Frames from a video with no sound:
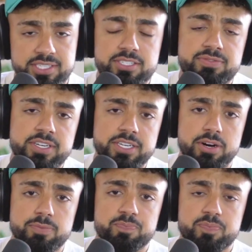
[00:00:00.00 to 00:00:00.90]
this
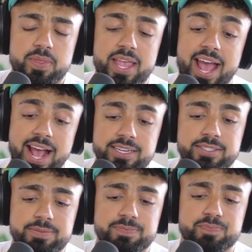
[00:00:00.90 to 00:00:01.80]
video,
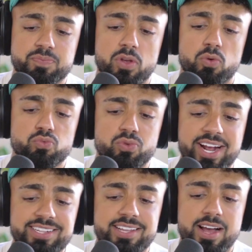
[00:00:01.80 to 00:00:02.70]
and
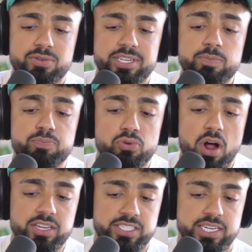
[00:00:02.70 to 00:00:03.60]
write down in
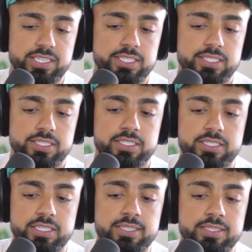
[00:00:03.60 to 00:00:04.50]
process the
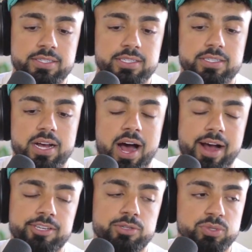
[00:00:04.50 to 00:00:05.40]
detail on how
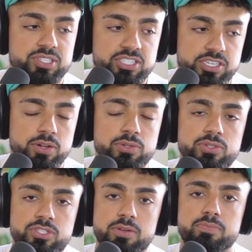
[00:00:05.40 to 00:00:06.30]
you would sell to
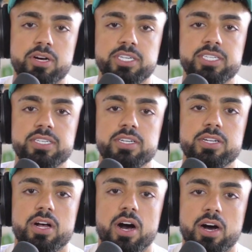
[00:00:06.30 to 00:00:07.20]
somebody
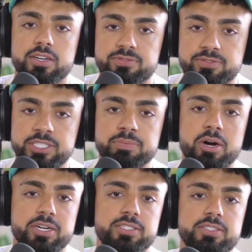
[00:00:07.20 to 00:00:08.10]
on a flea
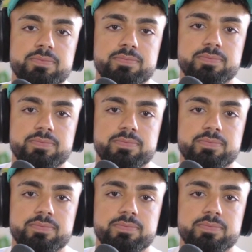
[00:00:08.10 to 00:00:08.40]
market.